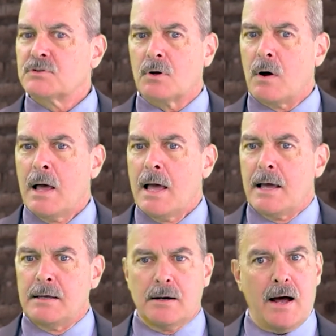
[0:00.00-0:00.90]
So,
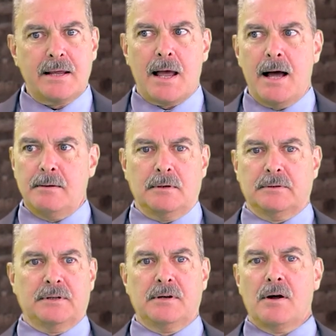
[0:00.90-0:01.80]
you know,
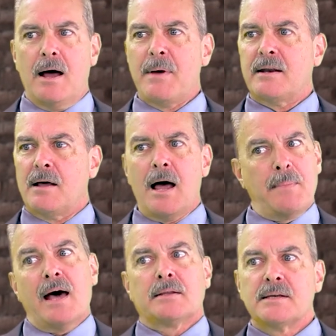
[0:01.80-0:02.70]
I'm
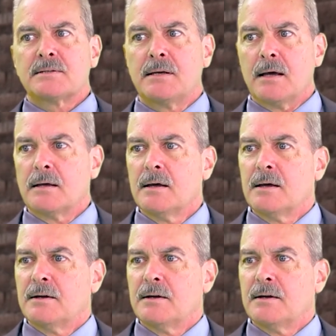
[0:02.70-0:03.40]
out of this gig.